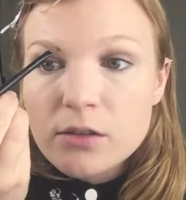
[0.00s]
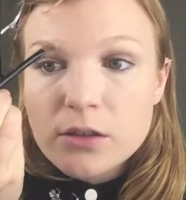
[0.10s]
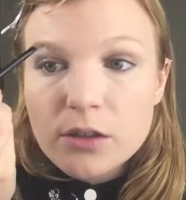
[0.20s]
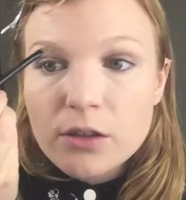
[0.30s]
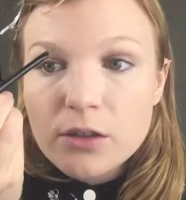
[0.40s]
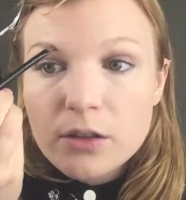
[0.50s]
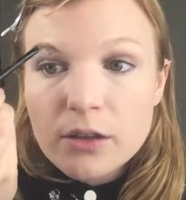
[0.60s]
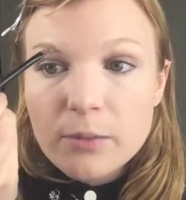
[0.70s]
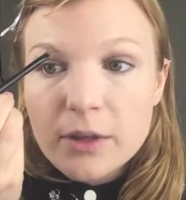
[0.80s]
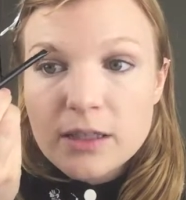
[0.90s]
So
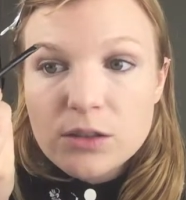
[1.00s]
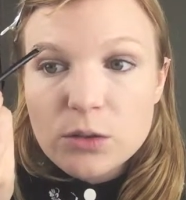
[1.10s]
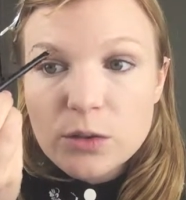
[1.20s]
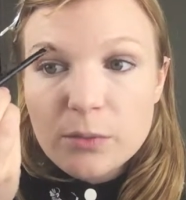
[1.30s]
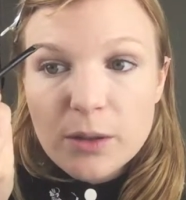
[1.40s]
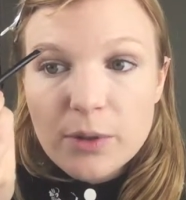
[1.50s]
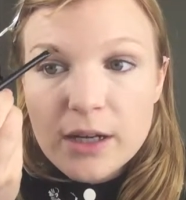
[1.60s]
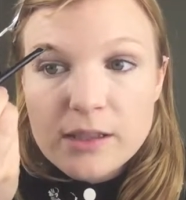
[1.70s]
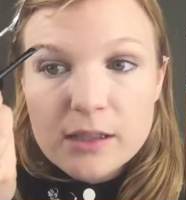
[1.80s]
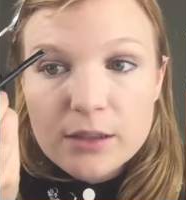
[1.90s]
that makes doing my
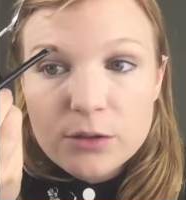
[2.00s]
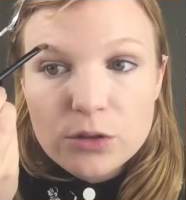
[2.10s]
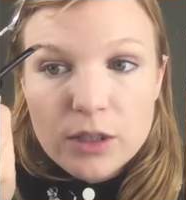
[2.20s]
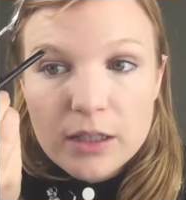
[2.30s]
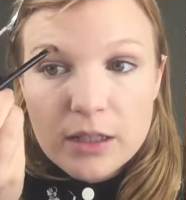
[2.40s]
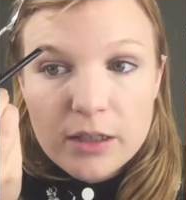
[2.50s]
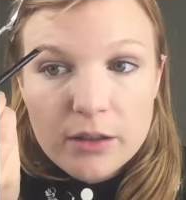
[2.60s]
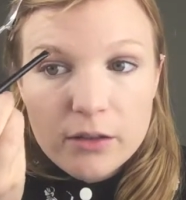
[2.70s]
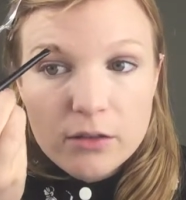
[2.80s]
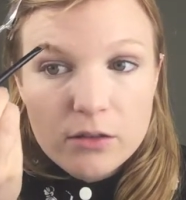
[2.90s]
brows a little
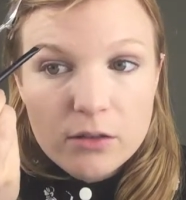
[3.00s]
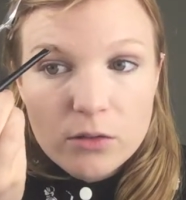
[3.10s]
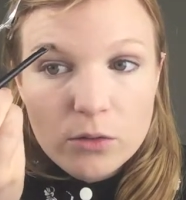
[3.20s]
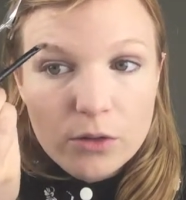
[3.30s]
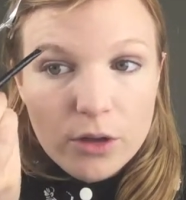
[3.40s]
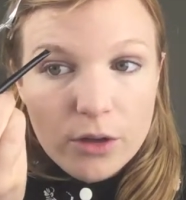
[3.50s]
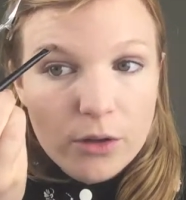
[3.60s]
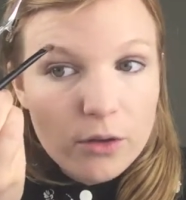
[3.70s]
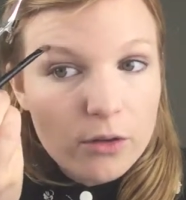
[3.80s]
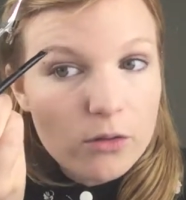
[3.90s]
tricky,
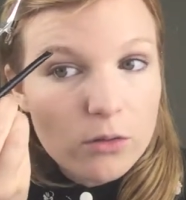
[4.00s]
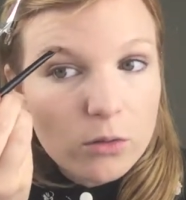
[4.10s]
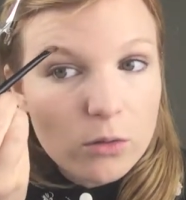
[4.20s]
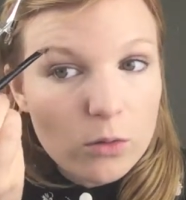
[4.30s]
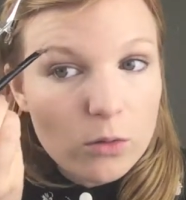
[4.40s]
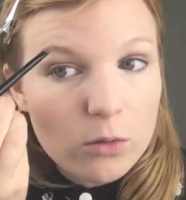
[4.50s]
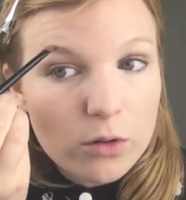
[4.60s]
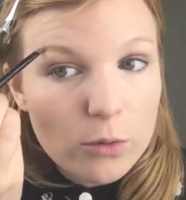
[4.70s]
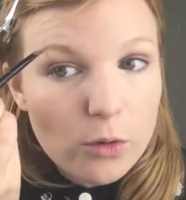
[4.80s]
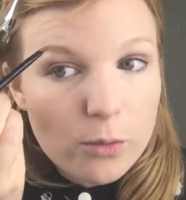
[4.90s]
although all the
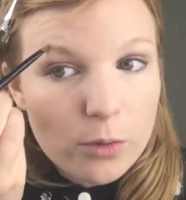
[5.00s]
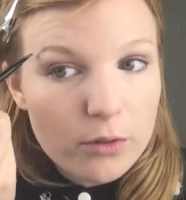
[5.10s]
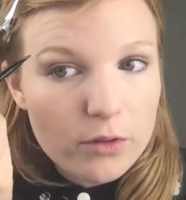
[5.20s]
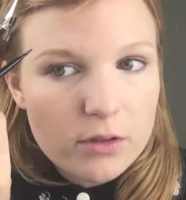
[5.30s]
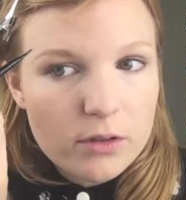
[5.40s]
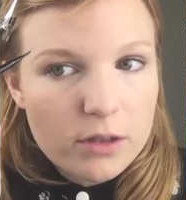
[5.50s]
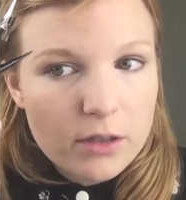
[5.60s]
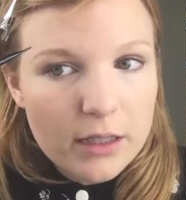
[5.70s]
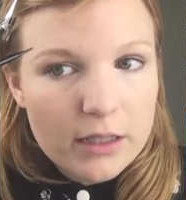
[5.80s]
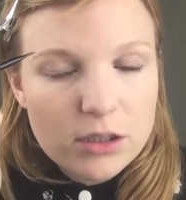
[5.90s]
more important to
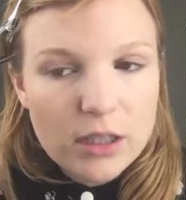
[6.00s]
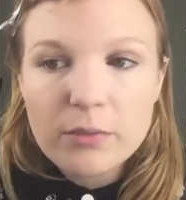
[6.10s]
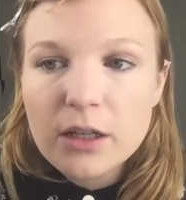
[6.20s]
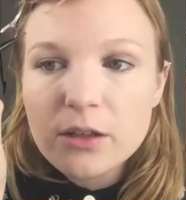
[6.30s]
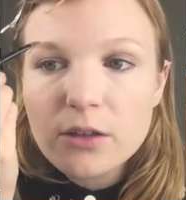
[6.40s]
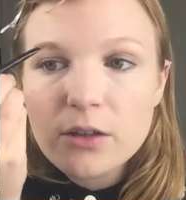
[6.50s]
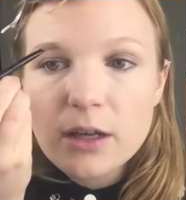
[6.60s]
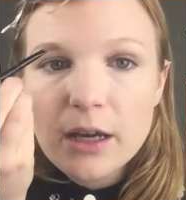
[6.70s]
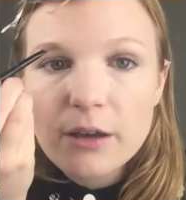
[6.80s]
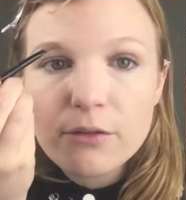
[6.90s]
create shape that I don't
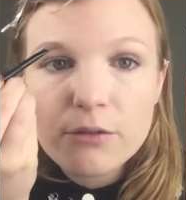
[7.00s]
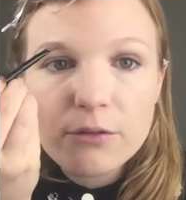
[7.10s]
have.